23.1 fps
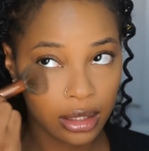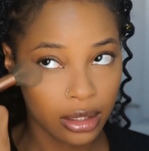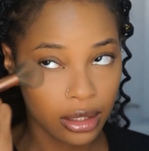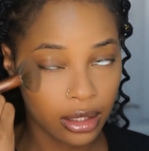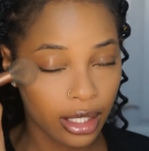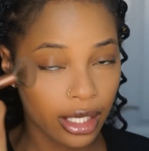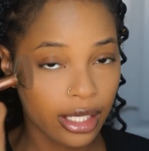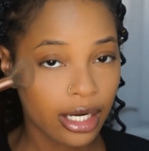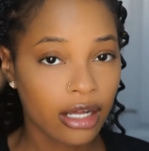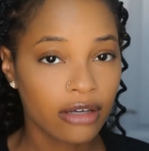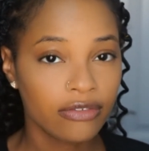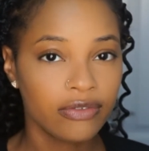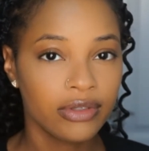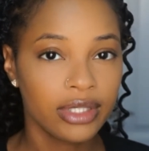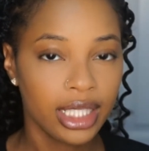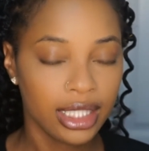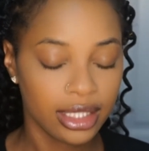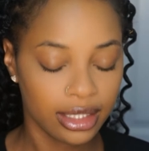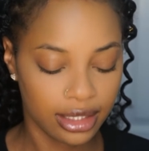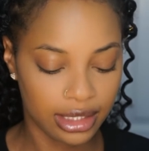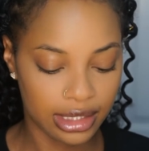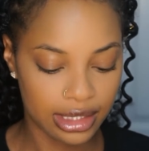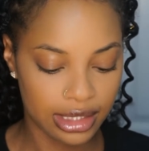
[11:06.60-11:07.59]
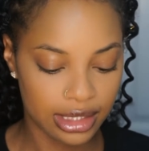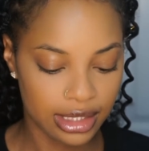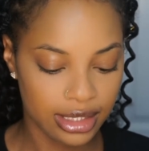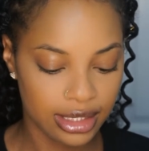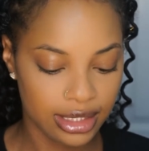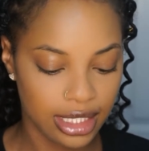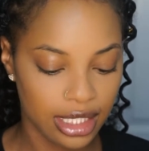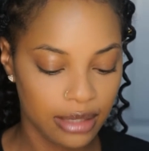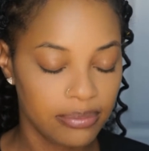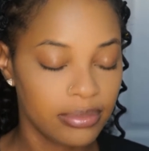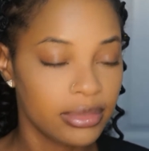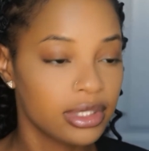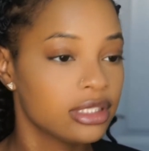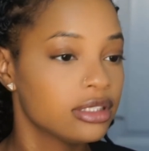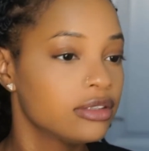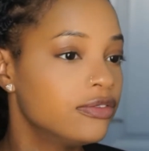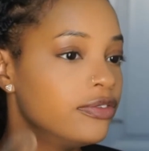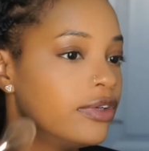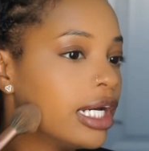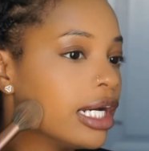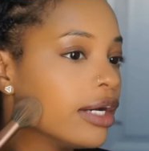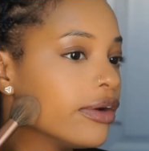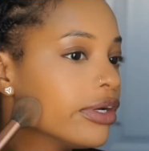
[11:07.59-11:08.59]
And I feel like this step is
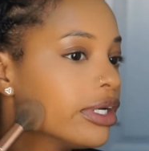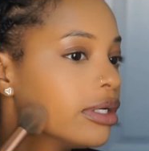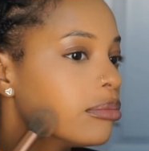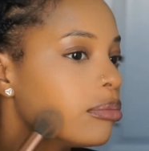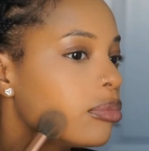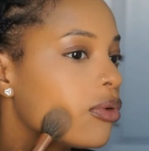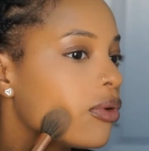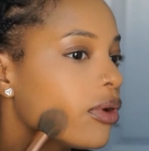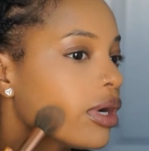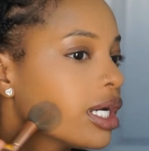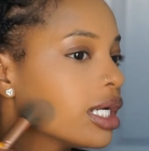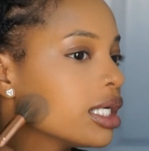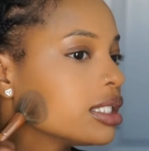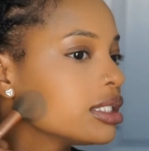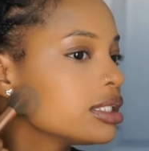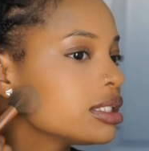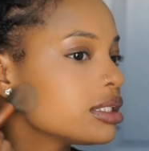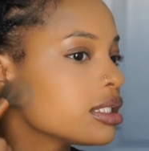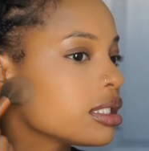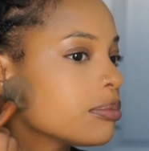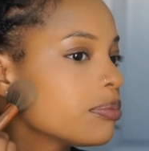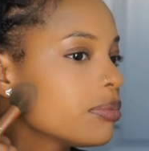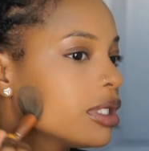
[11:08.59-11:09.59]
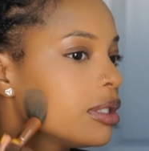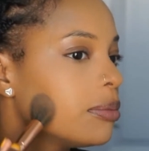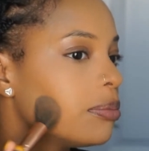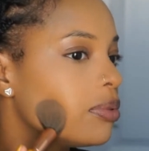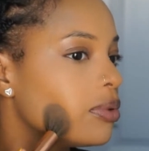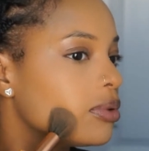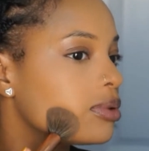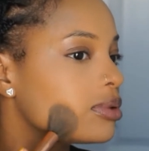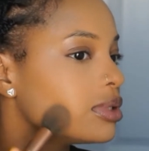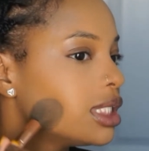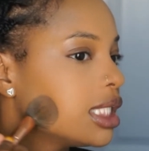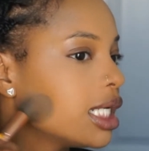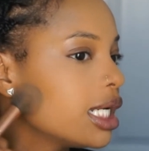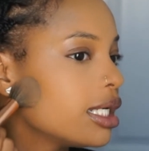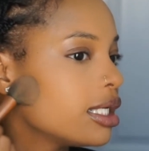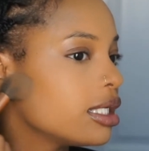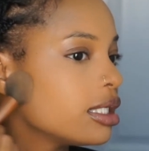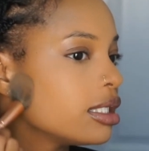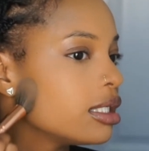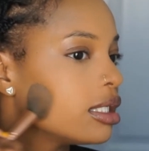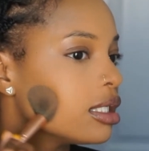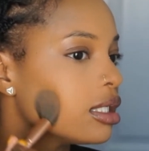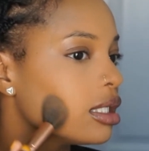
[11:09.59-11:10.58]
very important and some people
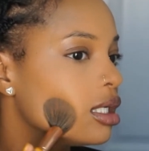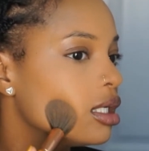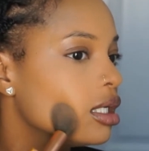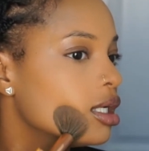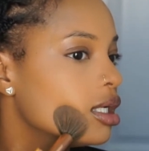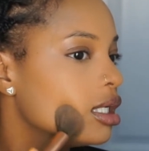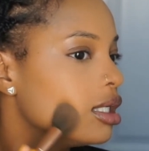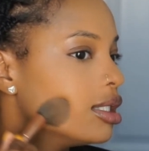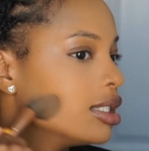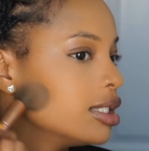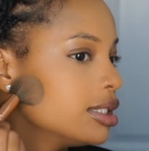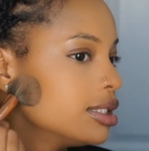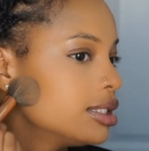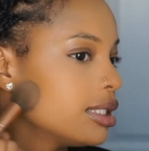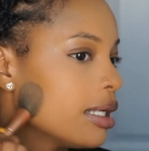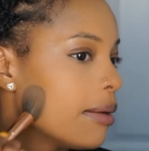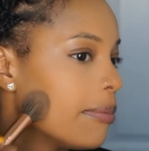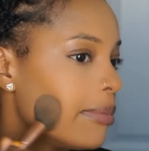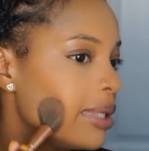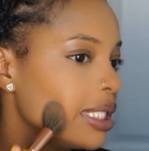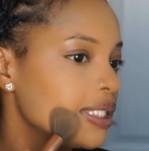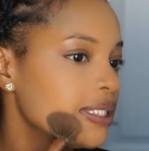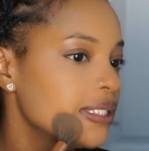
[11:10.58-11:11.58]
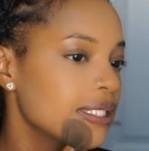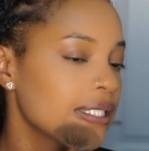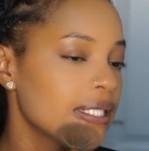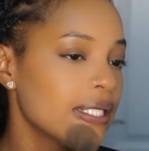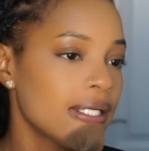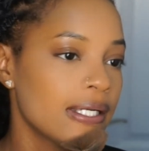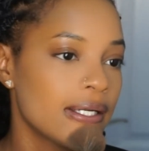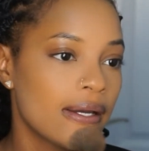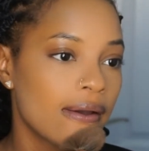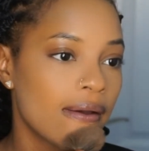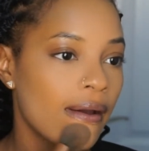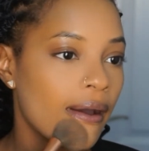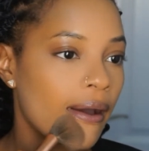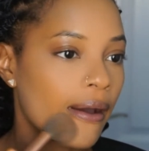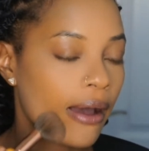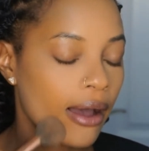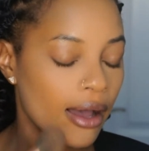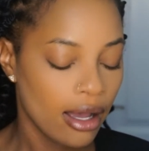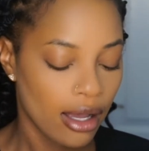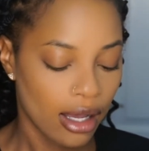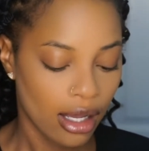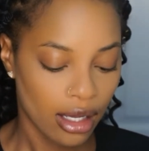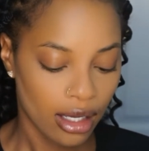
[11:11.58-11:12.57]
tend to miss it.
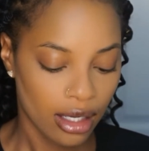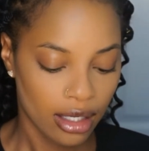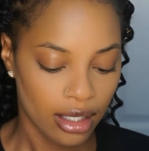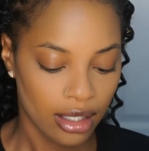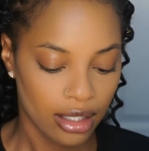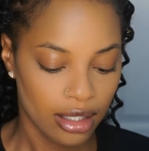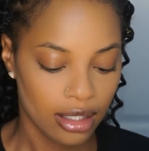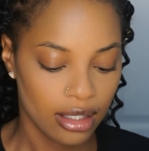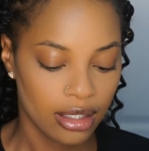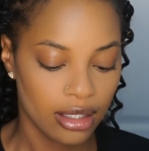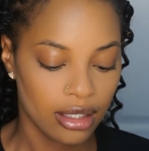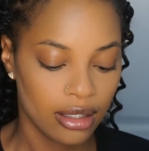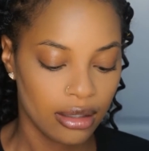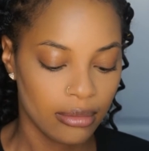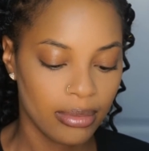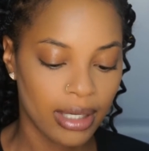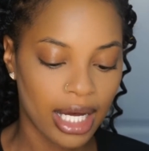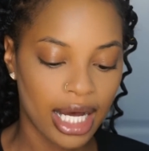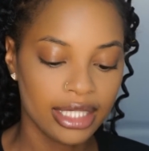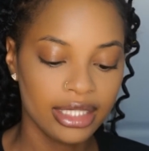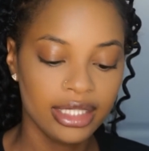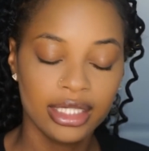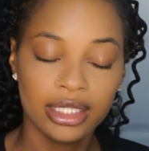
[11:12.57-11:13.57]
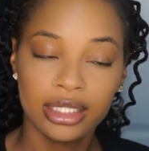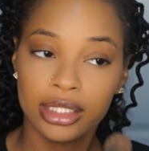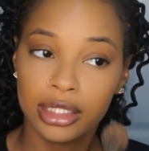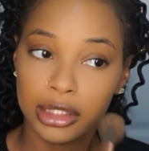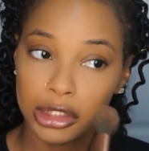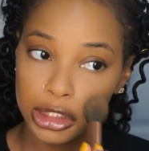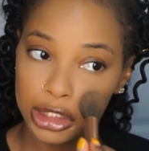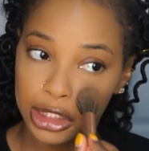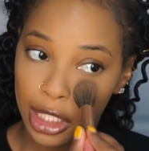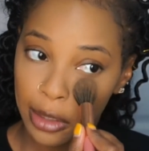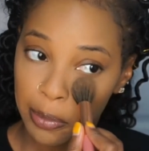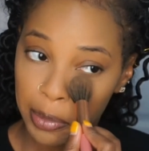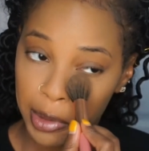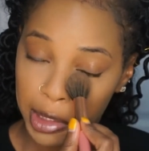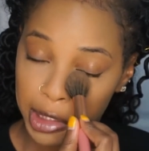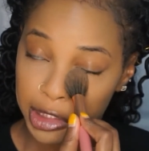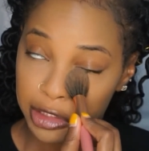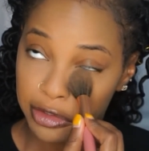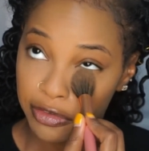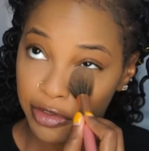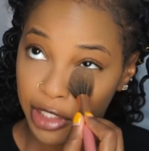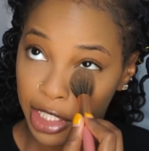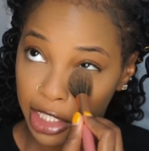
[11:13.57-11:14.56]
But I think this step
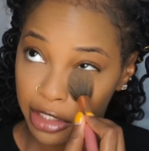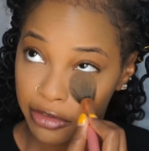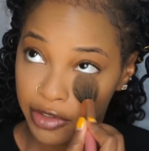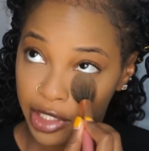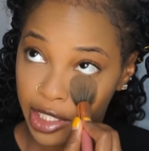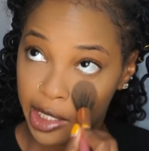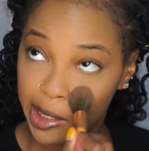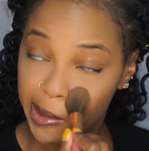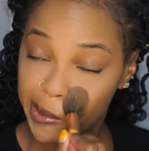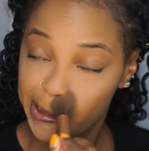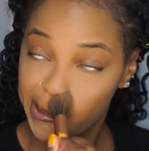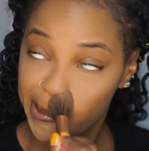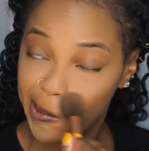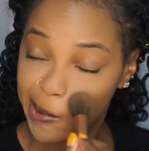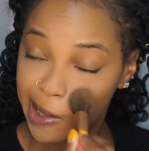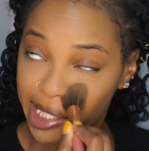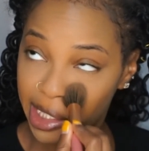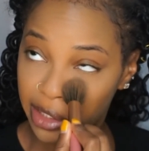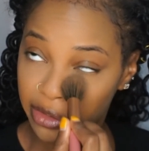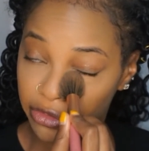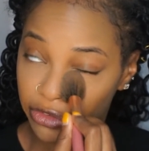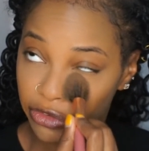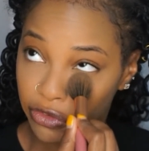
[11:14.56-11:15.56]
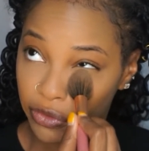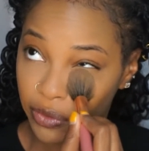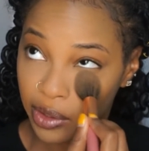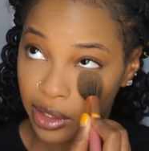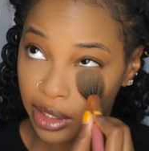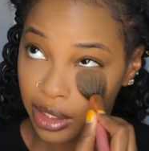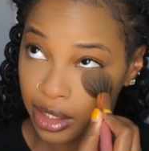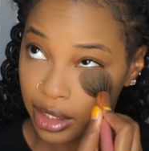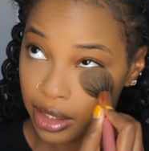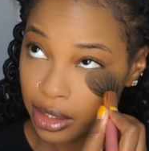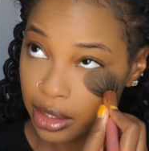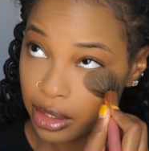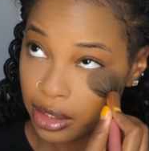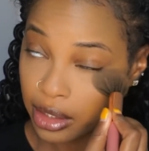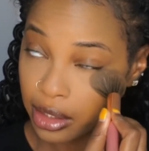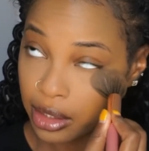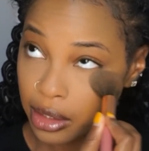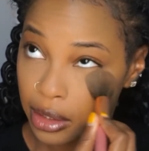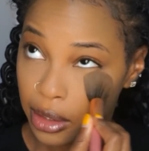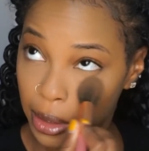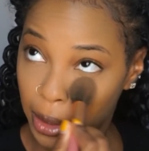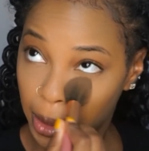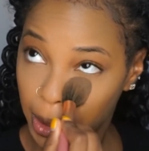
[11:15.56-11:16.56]
is very, very important for
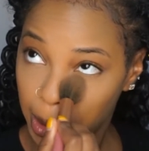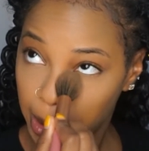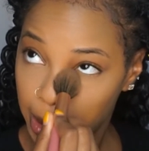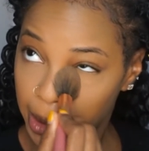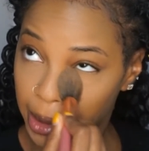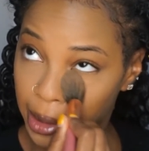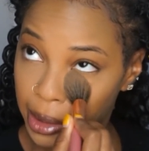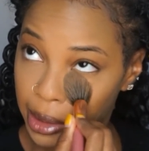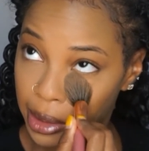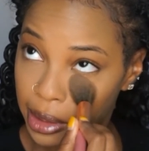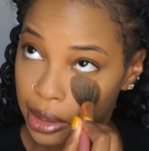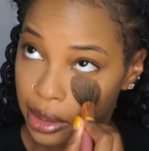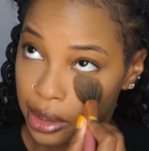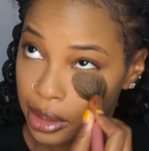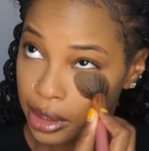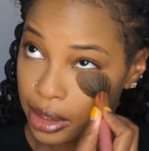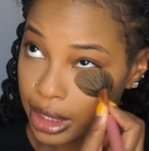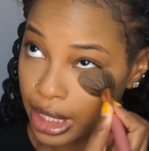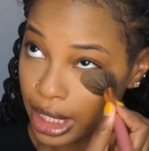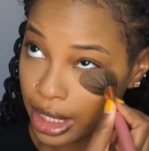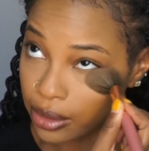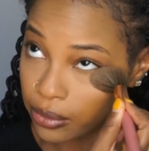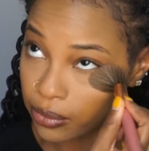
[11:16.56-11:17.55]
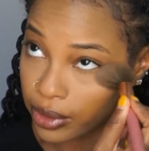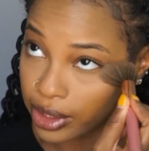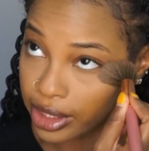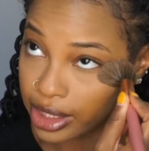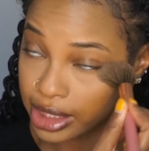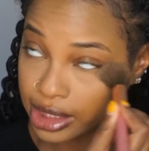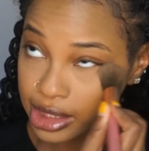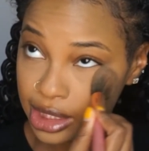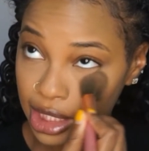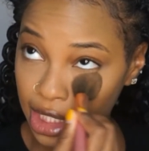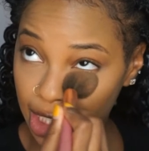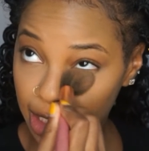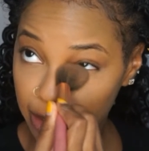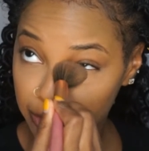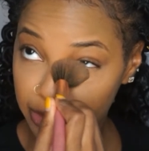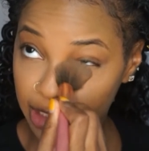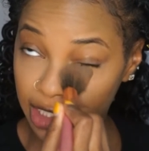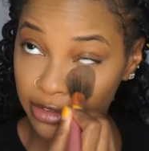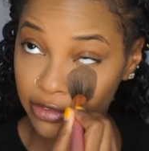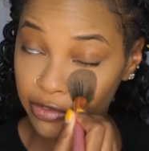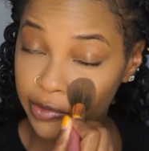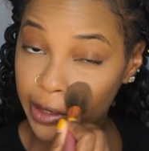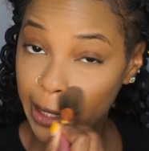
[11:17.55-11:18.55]
not wanting to have
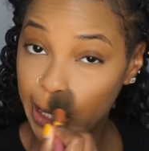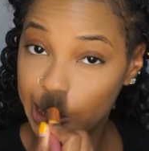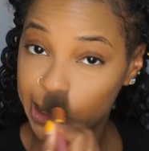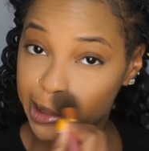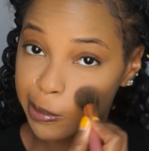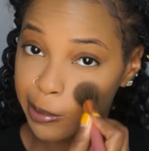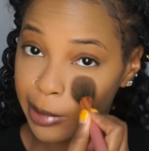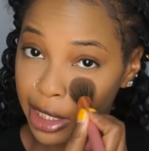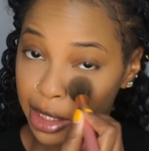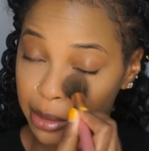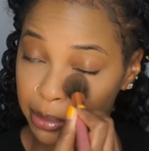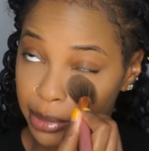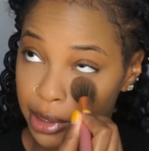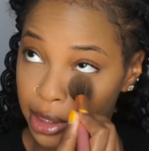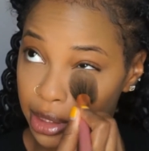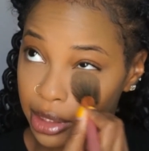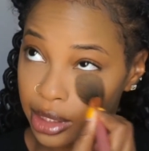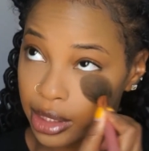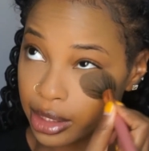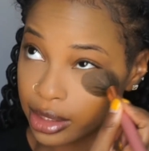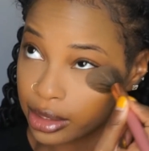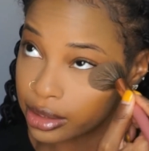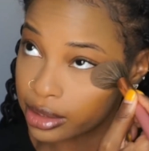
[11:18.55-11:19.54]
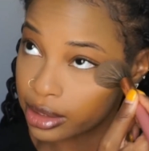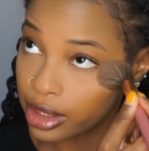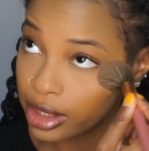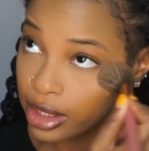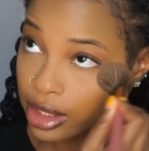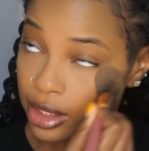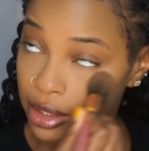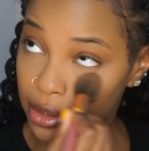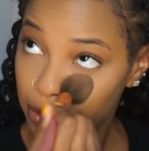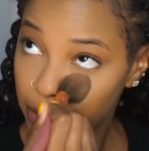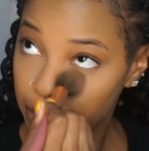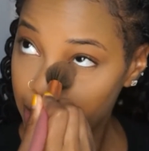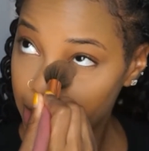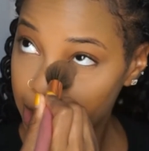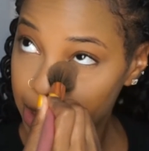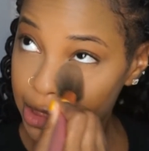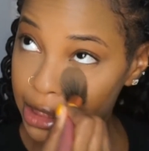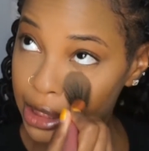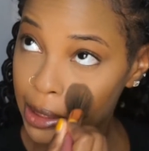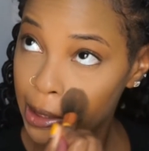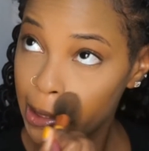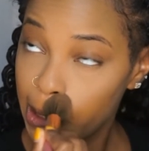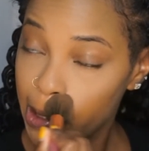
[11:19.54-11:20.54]
that flashback, because
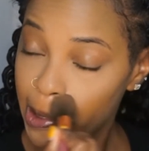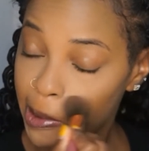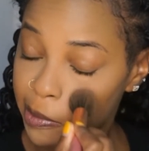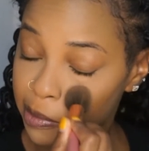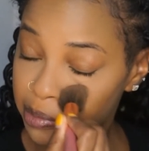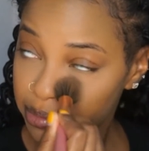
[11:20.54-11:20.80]
granted,